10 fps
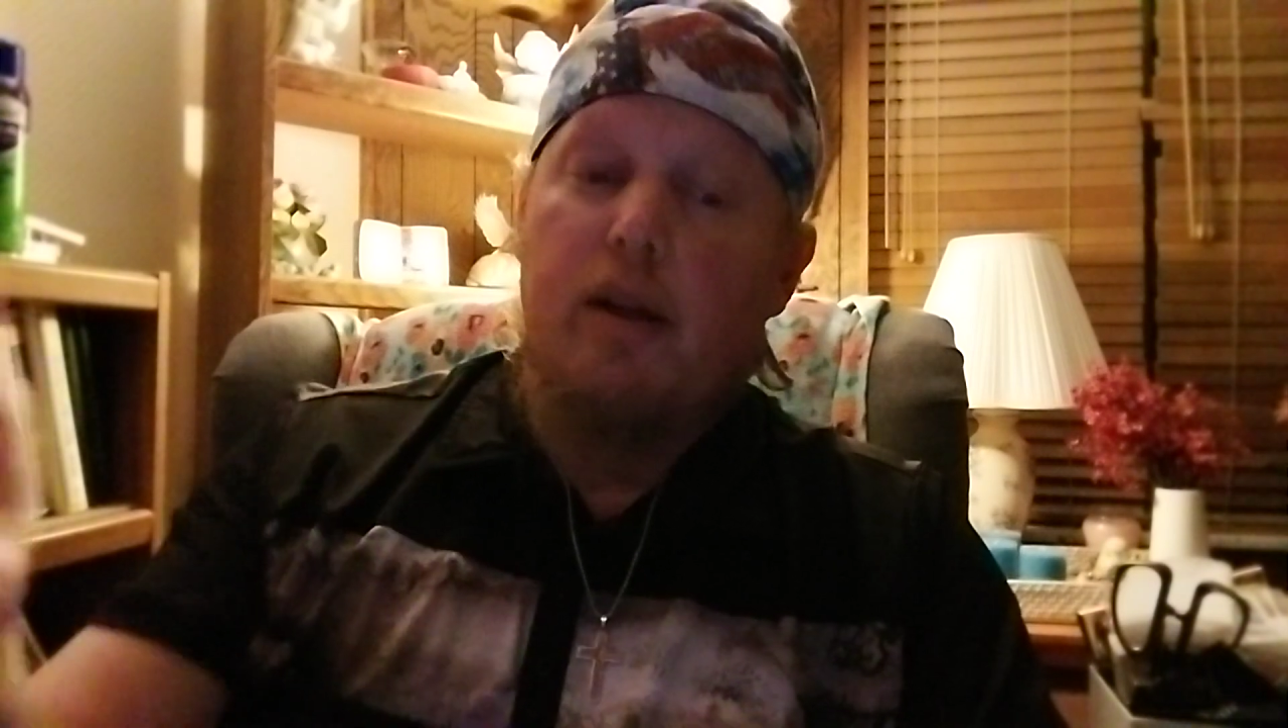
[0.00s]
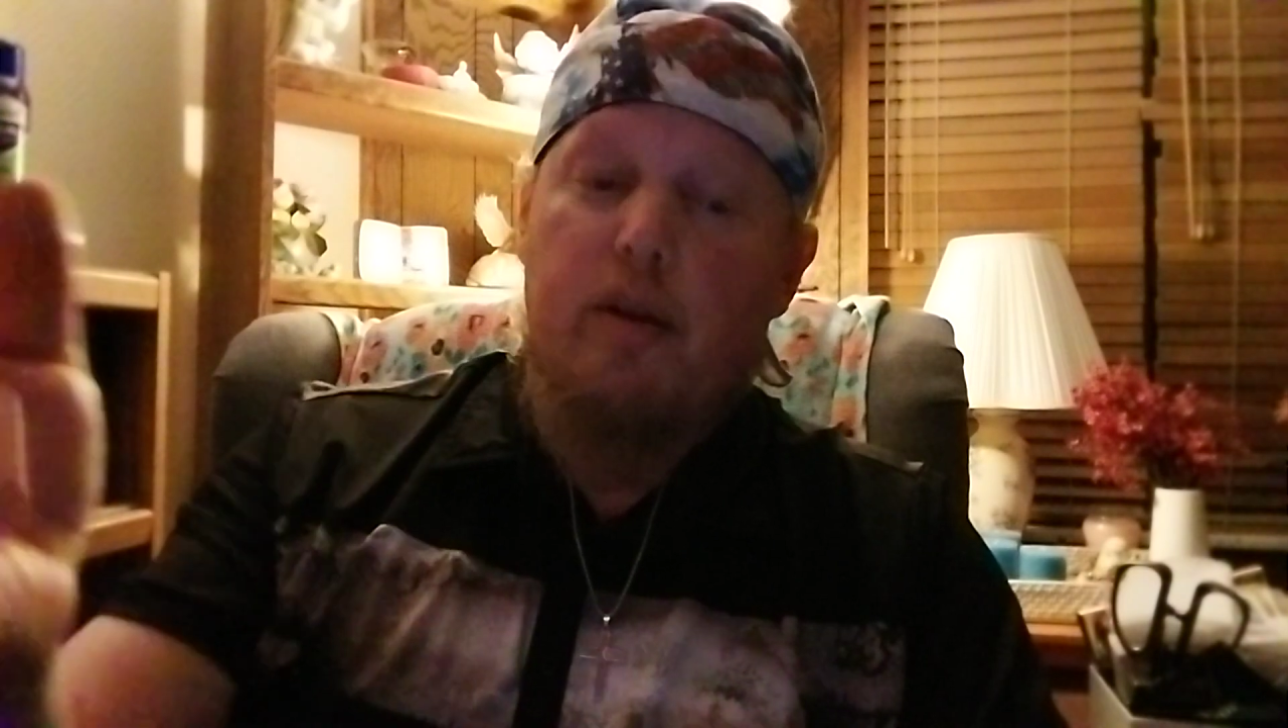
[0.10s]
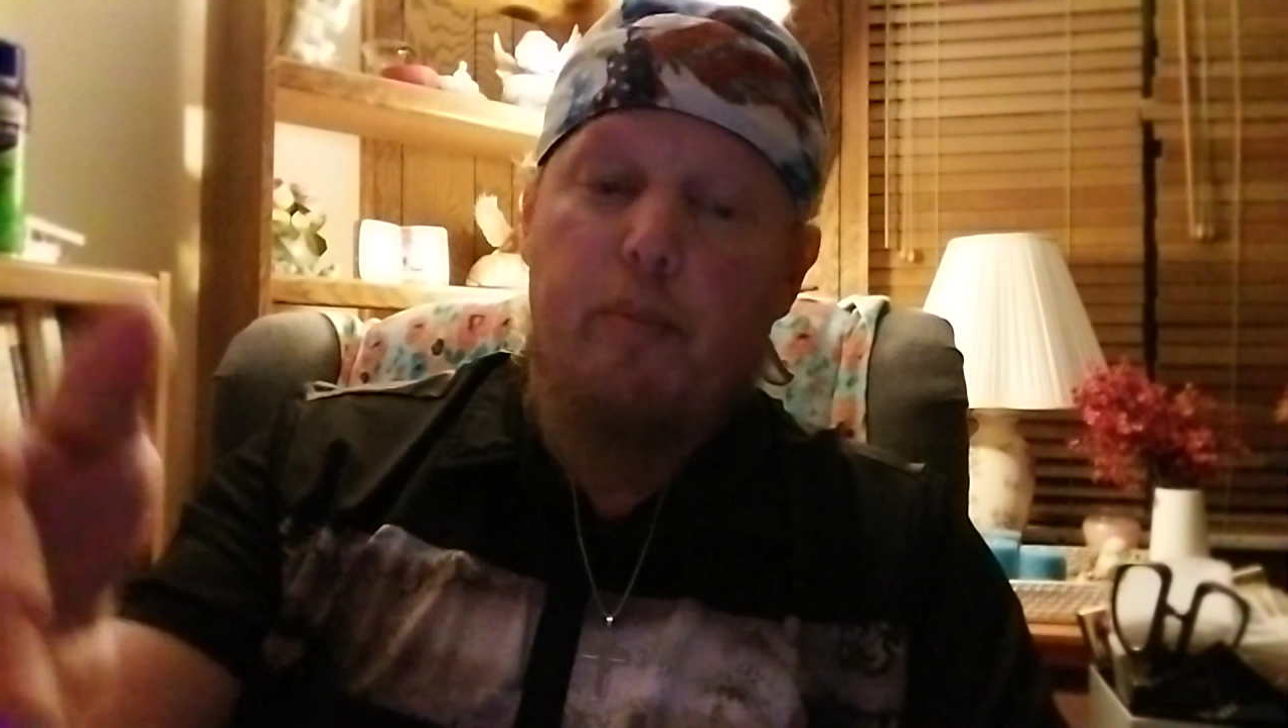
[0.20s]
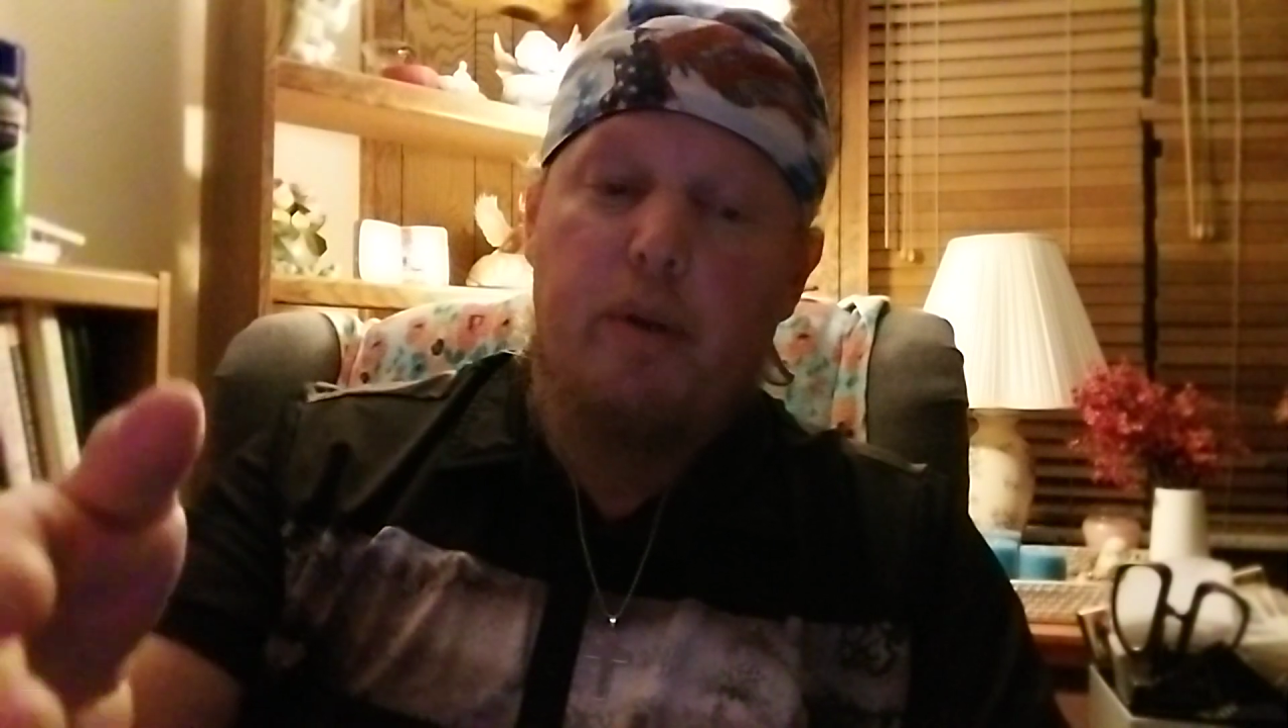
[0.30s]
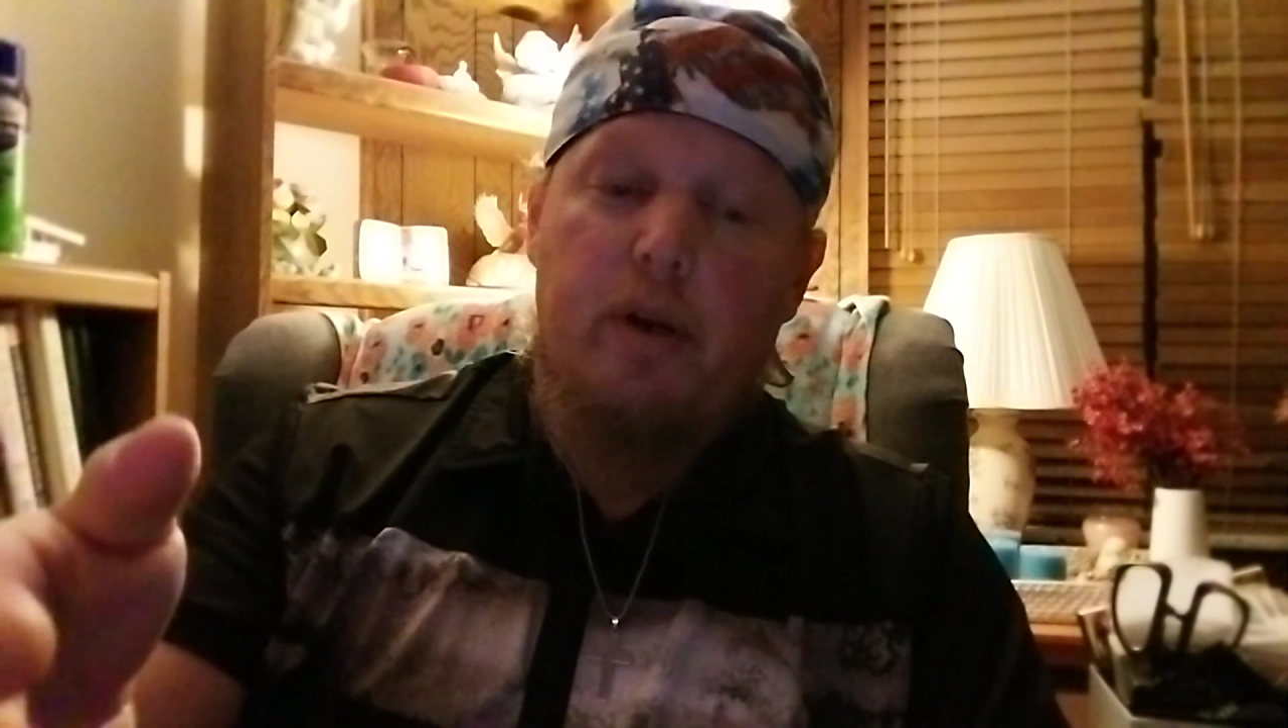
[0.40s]

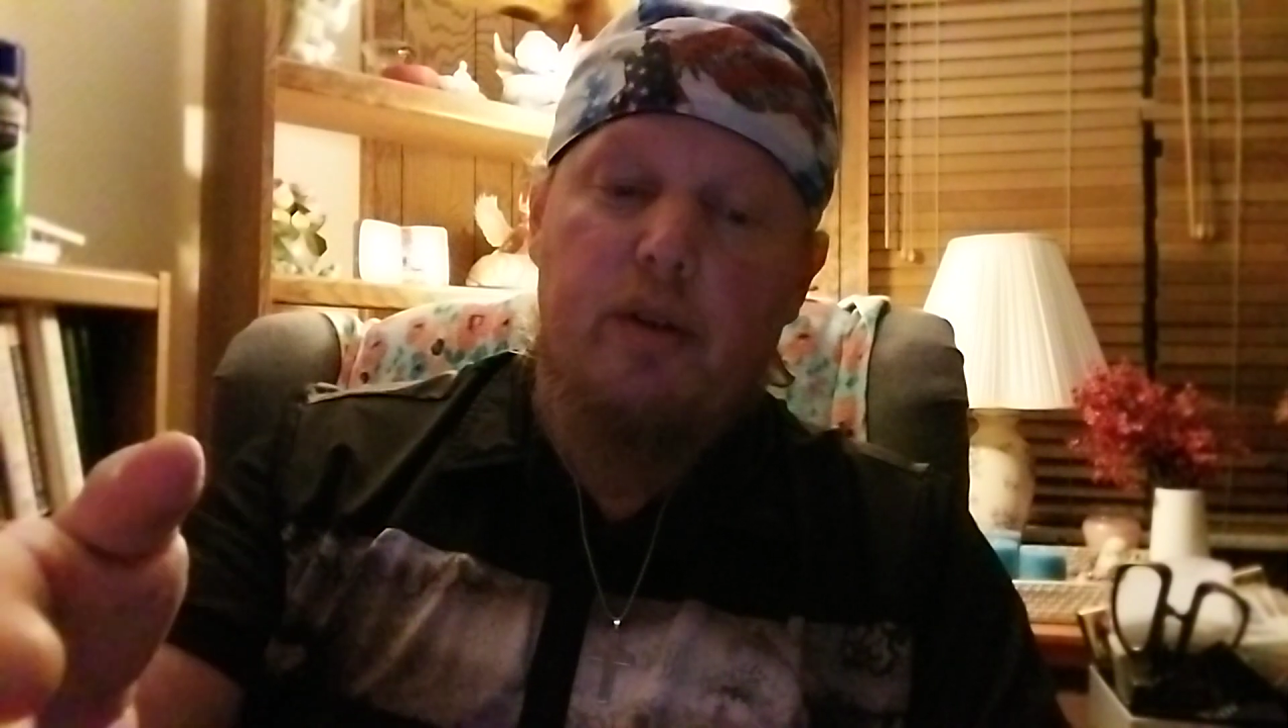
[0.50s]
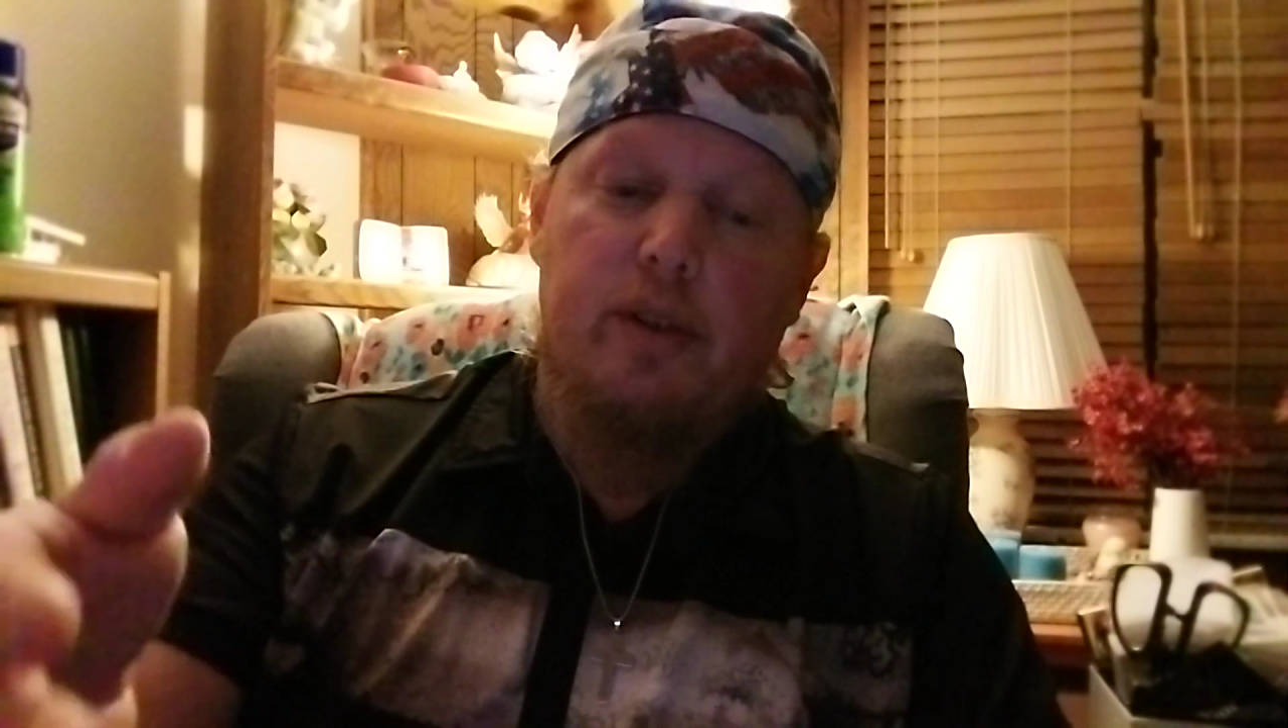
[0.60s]
compared to